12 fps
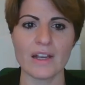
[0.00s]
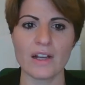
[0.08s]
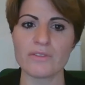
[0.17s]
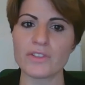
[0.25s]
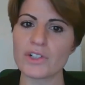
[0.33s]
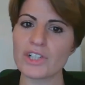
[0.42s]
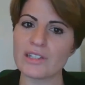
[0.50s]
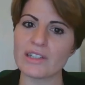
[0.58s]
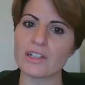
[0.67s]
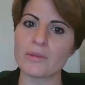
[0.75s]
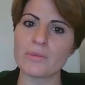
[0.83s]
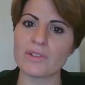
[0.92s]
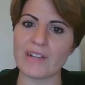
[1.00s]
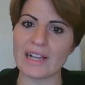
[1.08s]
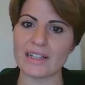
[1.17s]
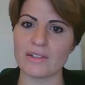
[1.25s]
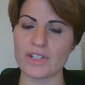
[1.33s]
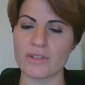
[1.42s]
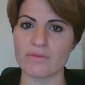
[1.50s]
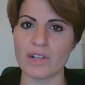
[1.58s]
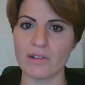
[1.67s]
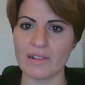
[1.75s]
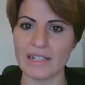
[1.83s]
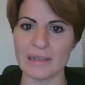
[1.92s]
Unfortunately, the number of adults
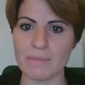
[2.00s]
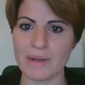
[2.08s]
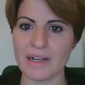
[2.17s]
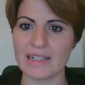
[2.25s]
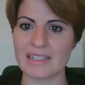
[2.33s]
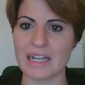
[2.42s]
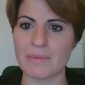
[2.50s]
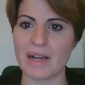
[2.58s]
enrolling in part-time